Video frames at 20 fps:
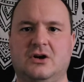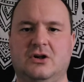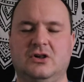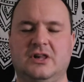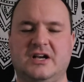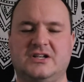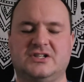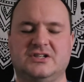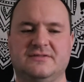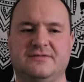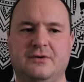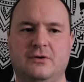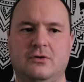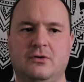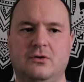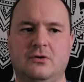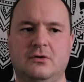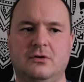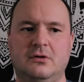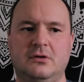collective
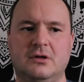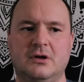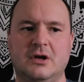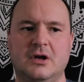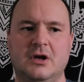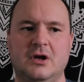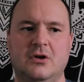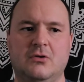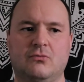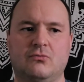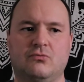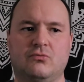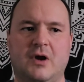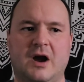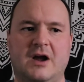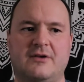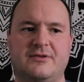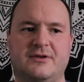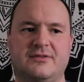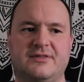whole
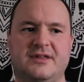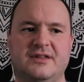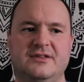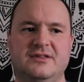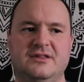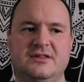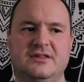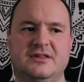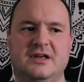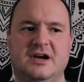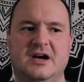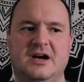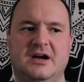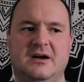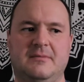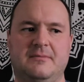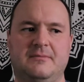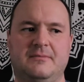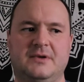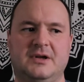rather than
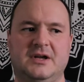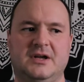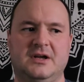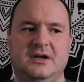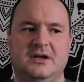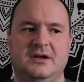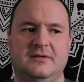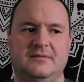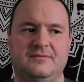um,